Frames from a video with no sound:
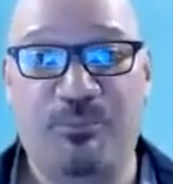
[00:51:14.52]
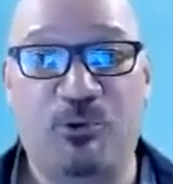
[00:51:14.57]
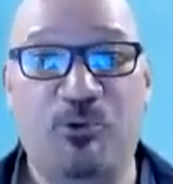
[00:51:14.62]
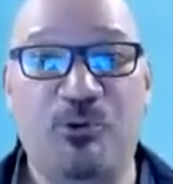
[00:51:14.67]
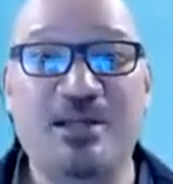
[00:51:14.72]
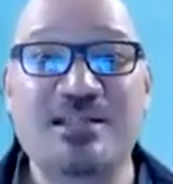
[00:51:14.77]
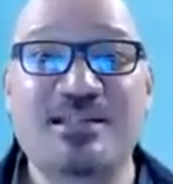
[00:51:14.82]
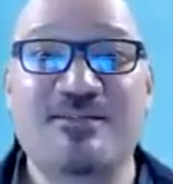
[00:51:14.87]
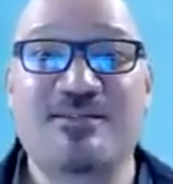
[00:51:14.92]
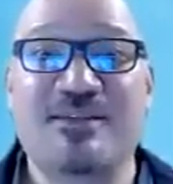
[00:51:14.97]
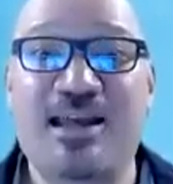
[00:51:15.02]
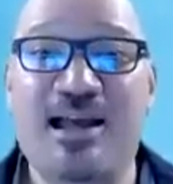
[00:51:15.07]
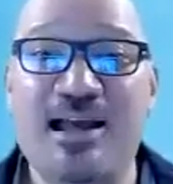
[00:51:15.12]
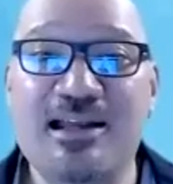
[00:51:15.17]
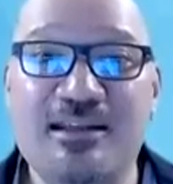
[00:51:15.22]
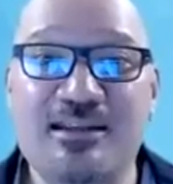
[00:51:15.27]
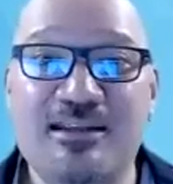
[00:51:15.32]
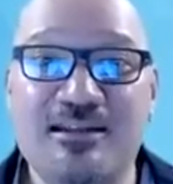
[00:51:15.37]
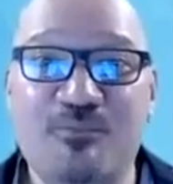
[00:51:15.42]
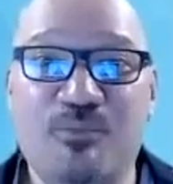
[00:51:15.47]
progressive
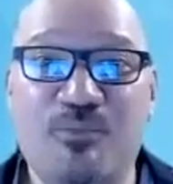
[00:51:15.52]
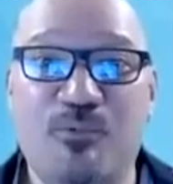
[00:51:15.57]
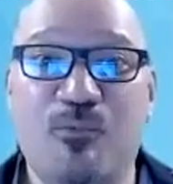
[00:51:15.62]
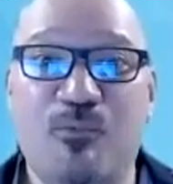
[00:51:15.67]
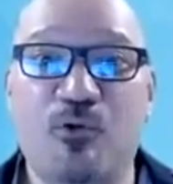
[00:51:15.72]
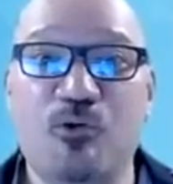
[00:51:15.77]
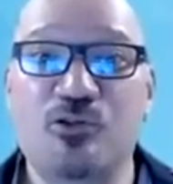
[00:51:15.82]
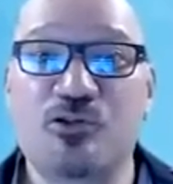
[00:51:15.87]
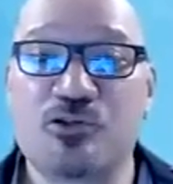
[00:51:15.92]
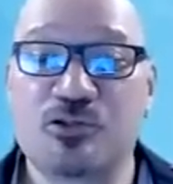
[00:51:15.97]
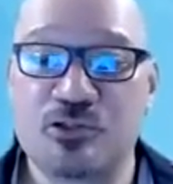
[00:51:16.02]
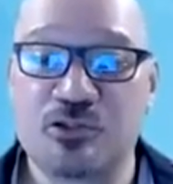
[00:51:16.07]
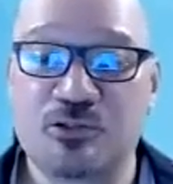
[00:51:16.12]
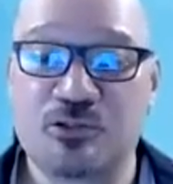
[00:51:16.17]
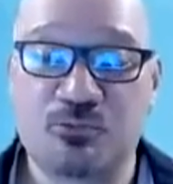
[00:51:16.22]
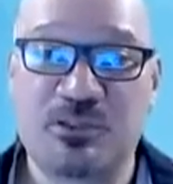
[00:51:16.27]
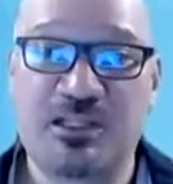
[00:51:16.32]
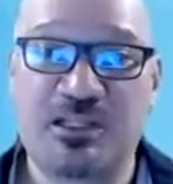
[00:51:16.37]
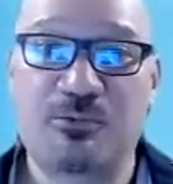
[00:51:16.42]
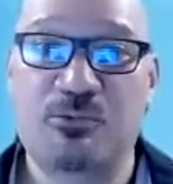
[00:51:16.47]
candidate promotes
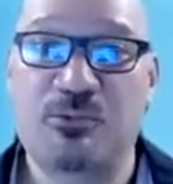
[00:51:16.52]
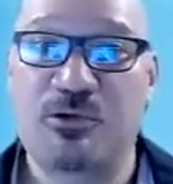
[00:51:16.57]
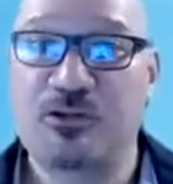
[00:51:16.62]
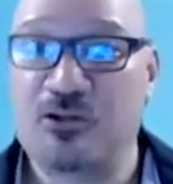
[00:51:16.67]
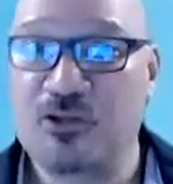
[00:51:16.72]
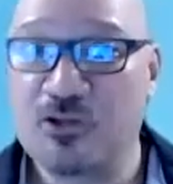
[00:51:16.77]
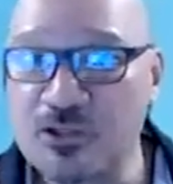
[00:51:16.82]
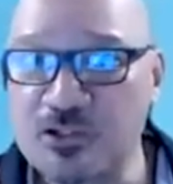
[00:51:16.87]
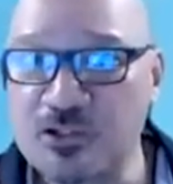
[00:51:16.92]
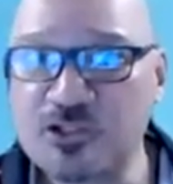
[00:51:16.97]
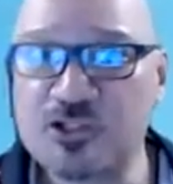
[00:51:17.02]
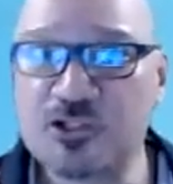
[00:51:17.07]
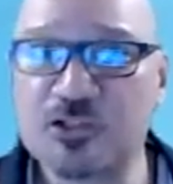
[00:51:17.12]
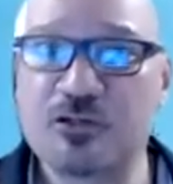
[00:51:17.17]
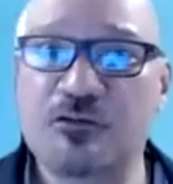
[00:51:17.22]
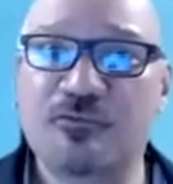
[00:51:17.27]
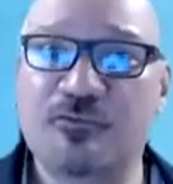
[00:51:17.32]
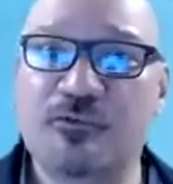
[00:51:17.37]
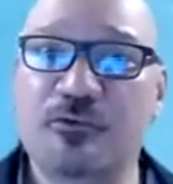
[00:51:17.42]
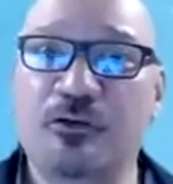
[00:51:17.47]
the reduction
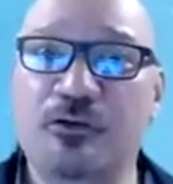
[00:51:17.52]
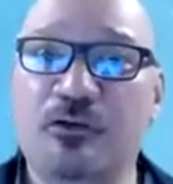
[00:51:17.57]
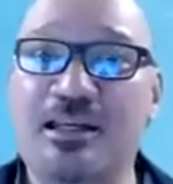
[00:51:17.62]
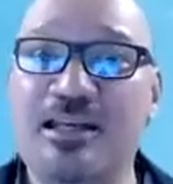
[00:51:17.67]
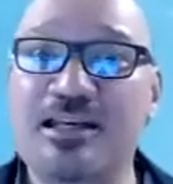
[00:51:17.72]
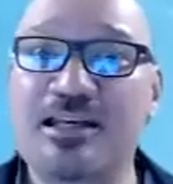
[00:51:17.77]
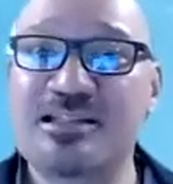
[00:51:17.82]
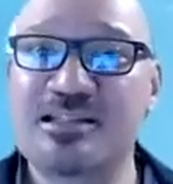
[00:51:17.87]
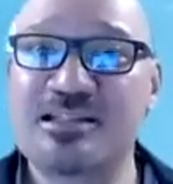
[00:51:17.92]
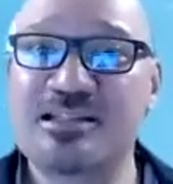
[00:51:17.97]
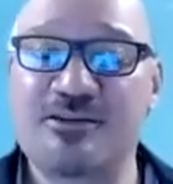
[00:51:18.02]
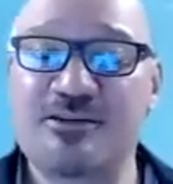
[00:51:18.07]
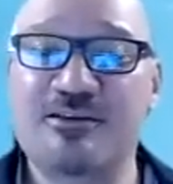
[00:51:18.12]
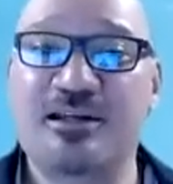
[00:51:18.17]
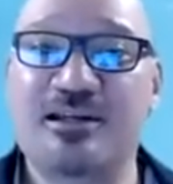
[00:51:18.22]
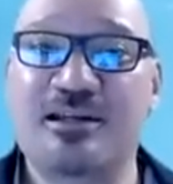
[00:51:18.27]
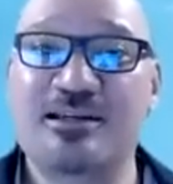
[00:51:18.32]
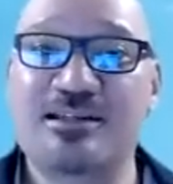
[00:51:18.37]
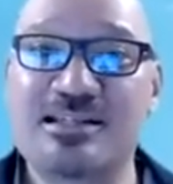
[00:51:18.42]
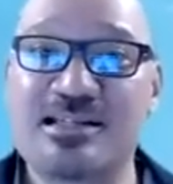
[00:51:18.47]
of unnecessary
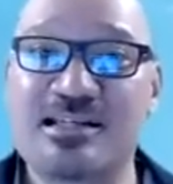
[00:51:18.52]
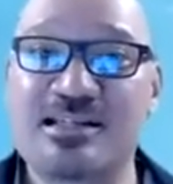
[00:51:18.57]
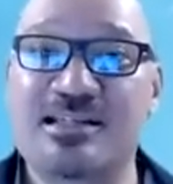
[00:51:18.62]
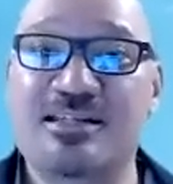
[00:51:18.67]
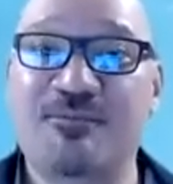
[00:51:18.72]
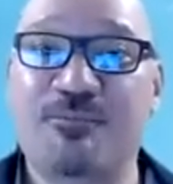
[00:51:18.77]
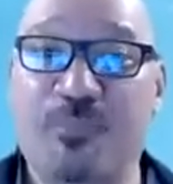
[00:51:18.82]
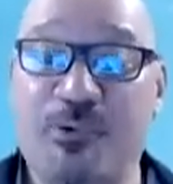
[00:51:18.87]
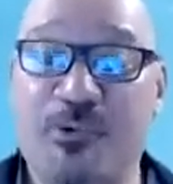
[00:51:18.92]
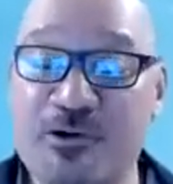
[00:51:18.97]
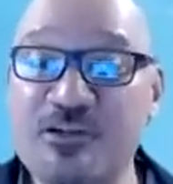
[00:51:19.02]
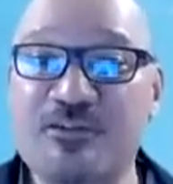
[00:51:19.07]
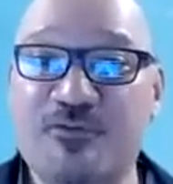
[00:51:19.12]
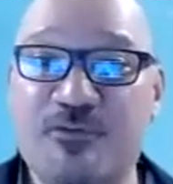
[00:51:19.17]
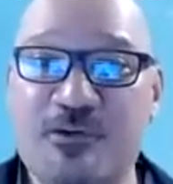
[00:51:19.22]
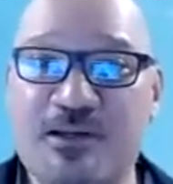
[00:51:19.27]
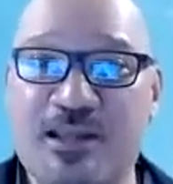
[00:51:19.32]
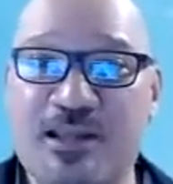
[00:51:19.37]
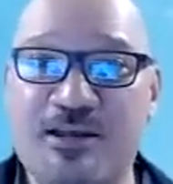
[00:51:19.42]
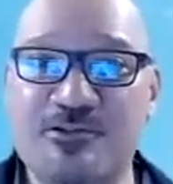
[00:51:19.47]
and excessive perks
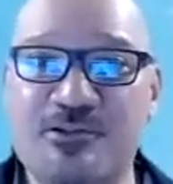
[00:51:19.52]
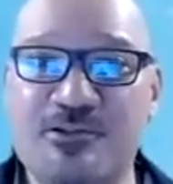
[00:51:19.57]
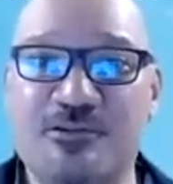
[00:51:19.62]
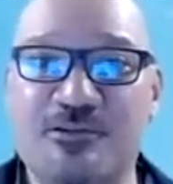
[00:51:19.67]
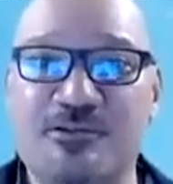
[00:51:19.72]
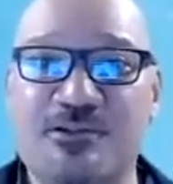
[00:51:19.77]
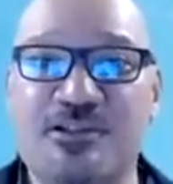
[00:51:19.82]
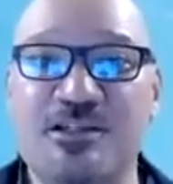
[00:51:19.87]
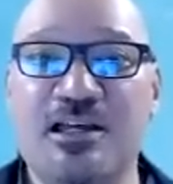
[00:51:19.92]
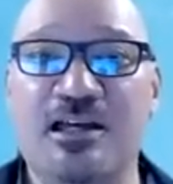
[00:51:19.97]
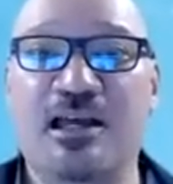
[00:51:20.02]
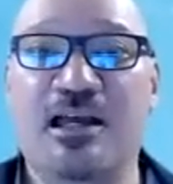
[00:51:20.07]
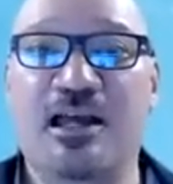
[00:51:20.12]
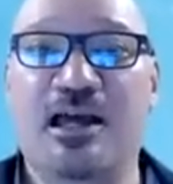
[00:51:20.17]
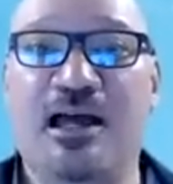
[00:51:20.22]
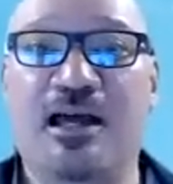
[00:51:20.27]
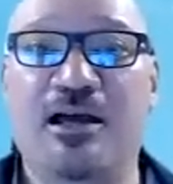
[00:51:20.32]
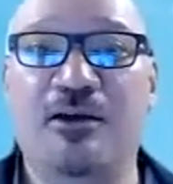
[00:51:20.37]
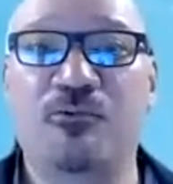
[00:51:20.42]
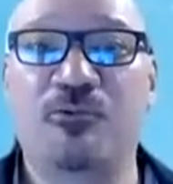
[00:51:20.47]
for councillors,
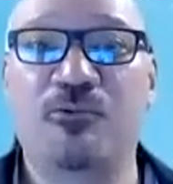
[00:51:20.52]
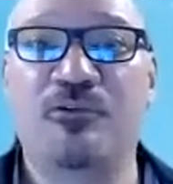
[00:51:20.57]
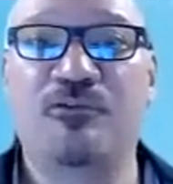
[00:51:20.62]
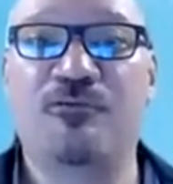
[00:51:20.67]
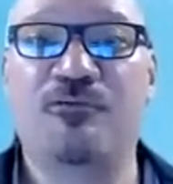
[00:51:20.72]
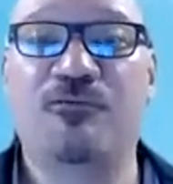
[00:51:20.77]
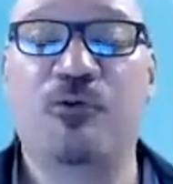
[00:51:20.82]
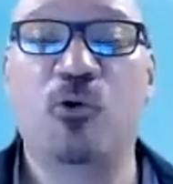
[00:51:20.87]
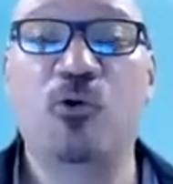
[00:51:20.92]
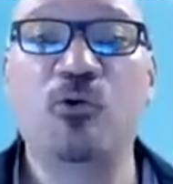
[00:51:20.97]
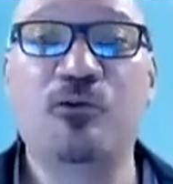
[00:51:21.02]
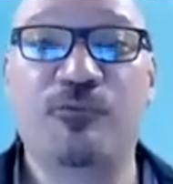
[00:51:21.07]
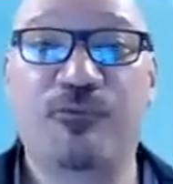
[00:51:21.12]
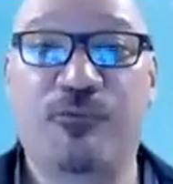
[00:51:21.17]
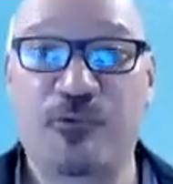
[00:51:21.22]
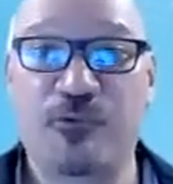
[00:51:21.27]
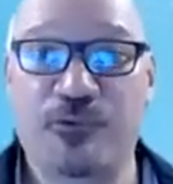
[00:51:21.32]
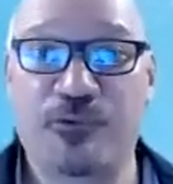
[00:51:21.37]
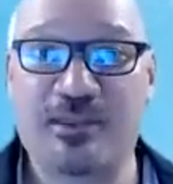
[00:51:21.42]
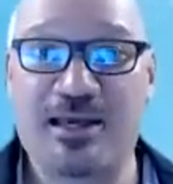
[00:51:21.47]
I would vote
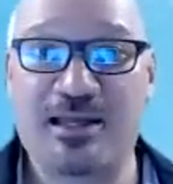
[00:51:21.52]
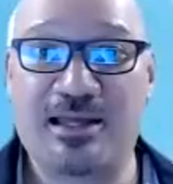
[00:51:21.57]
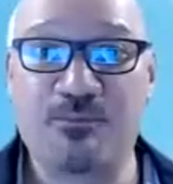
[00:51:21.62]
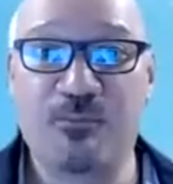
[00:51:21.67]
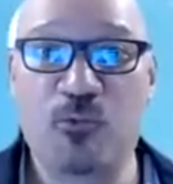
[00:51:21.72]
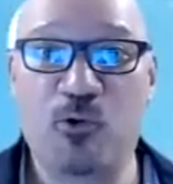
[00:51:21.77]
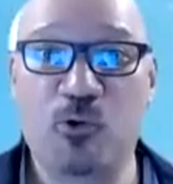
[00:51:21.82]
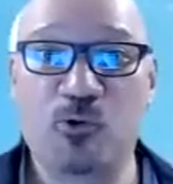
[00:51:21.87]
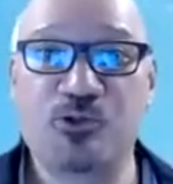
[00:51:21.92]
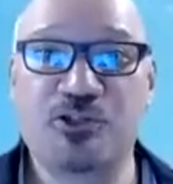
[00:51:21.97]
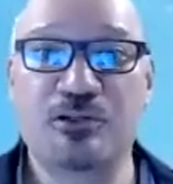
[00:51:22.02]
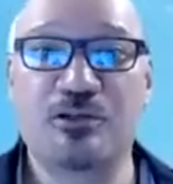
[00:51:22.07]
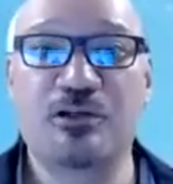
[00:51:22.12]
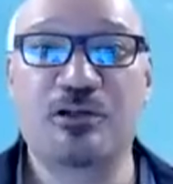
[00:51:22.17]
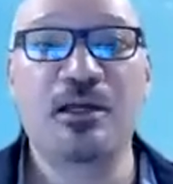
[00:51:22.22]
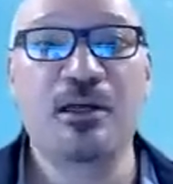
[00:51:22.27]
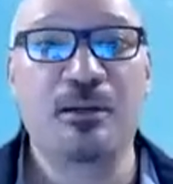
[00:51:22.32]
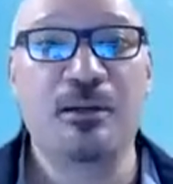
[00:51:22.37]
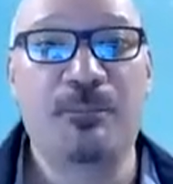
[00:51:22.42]
for that motion.